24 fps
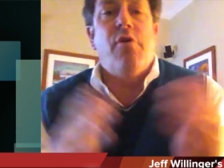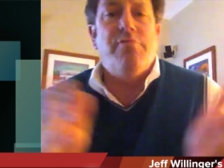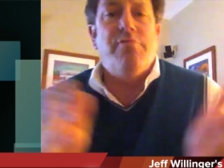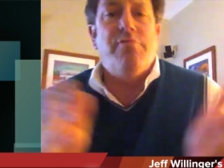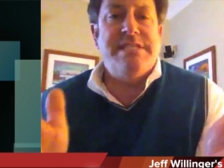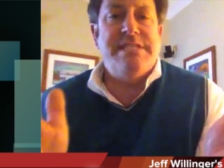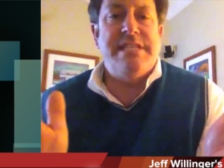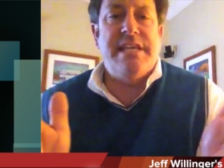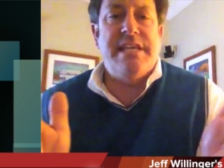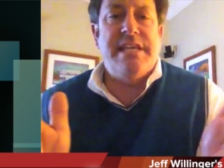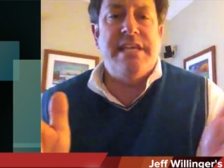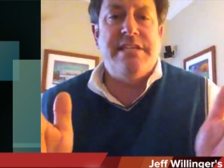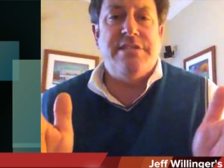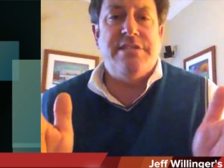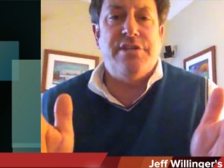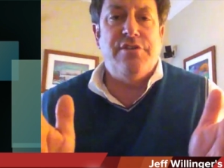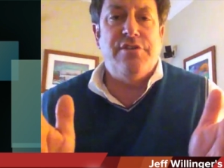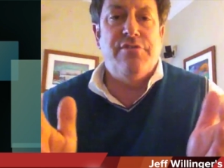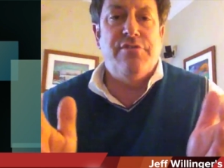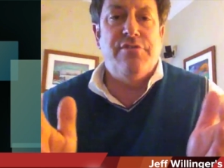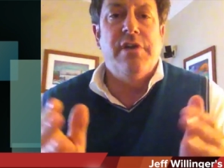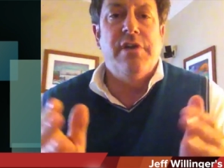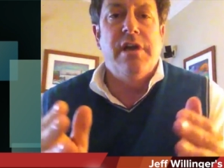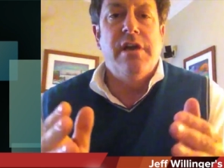need to
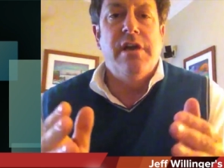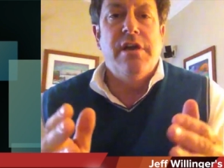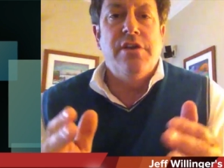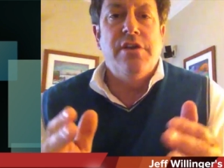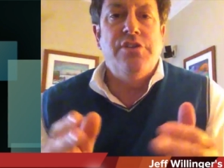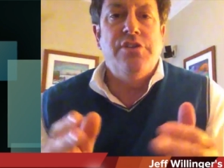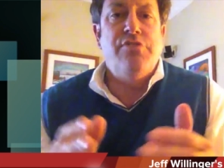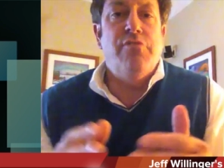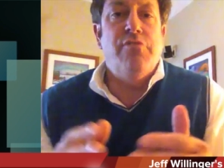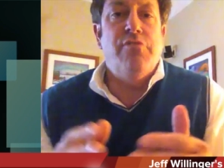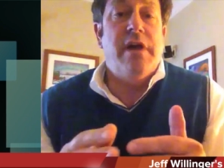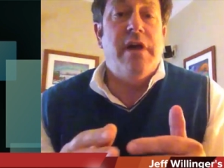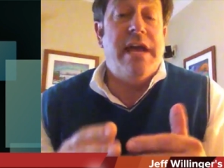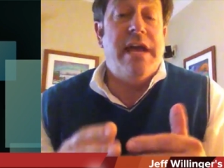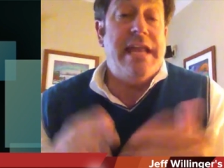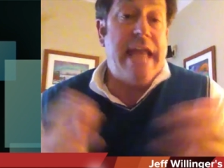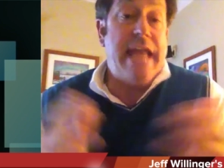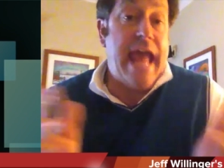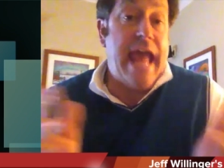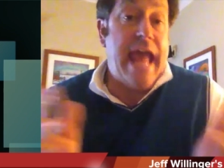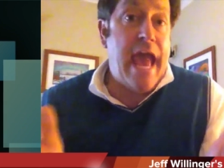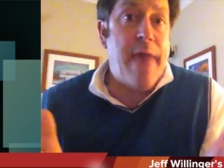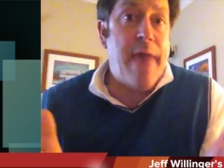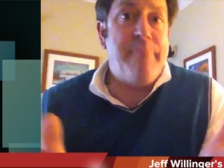do an
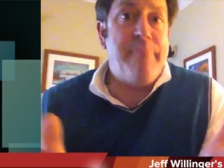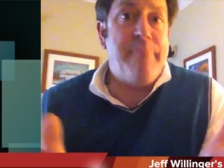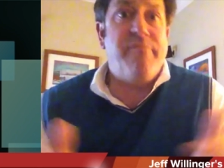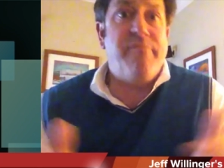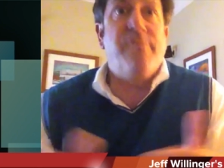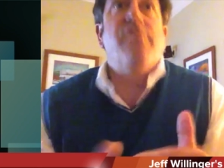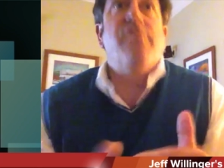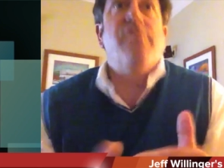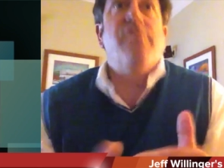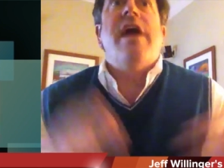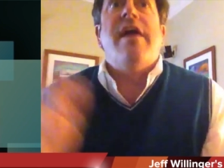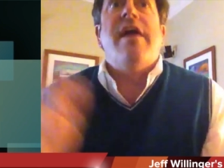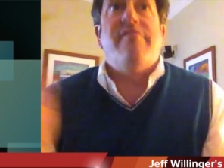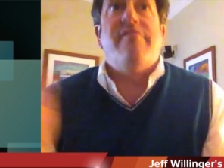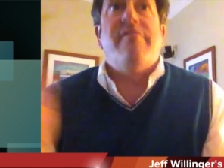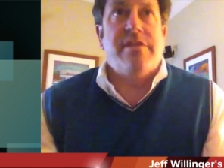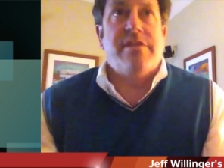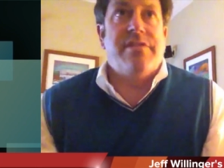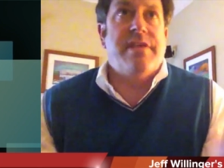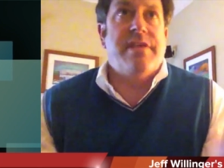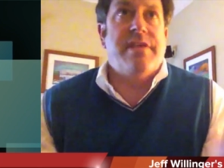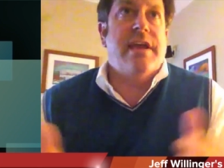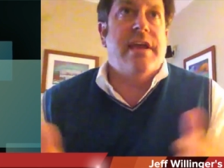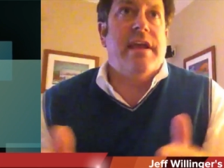app for
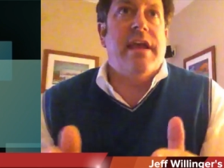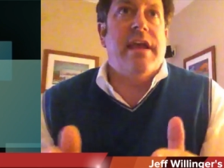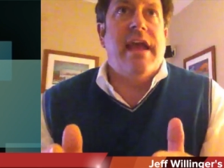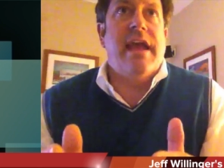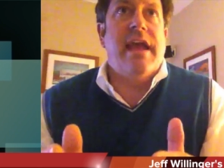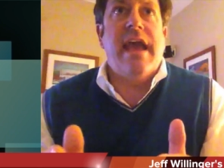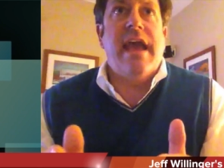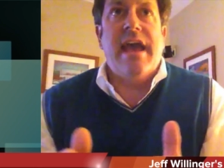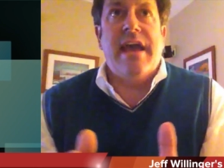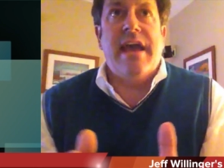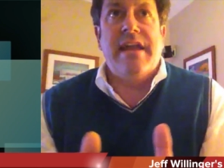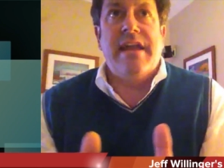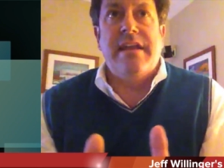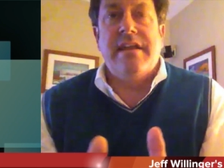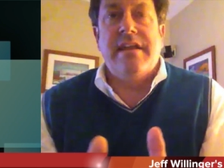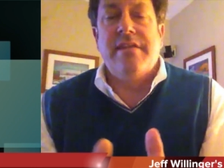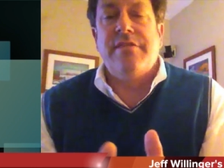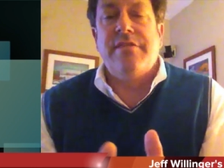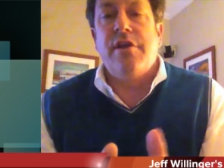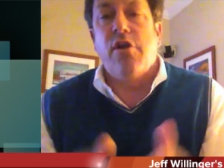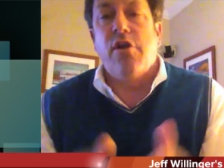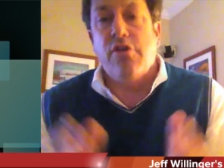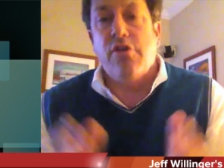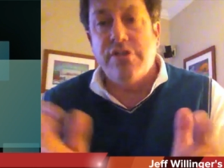everything. And there
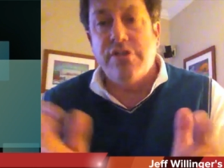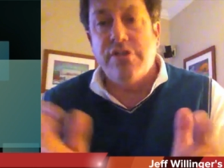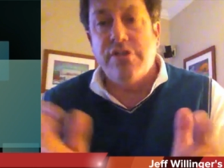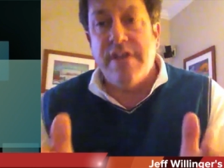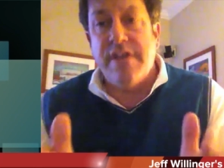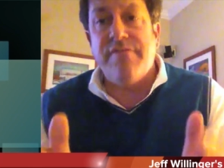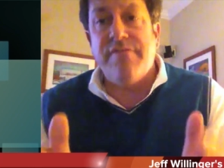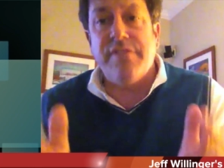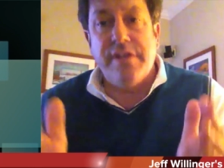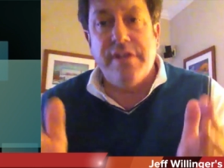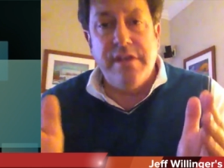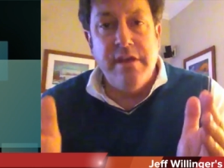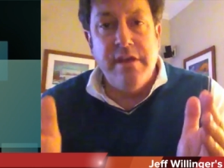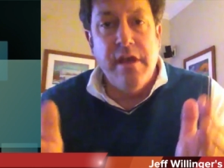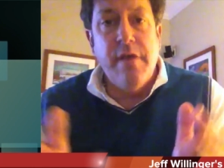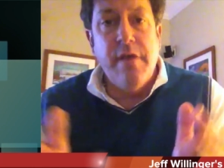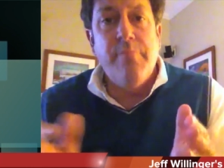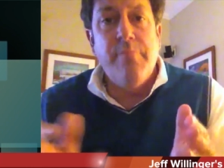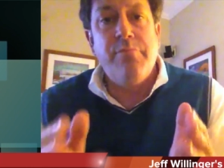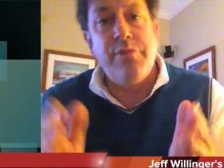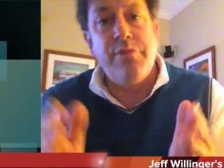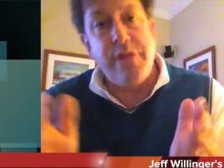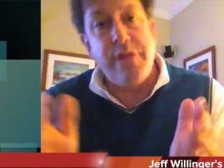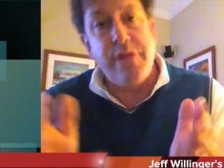are definitely
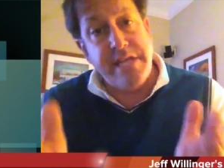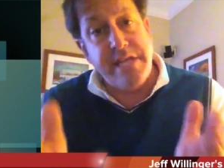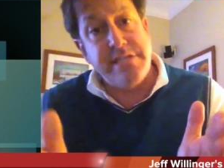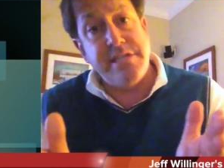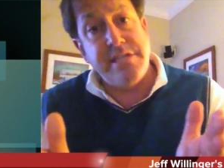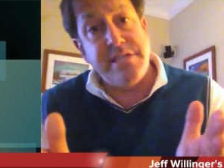places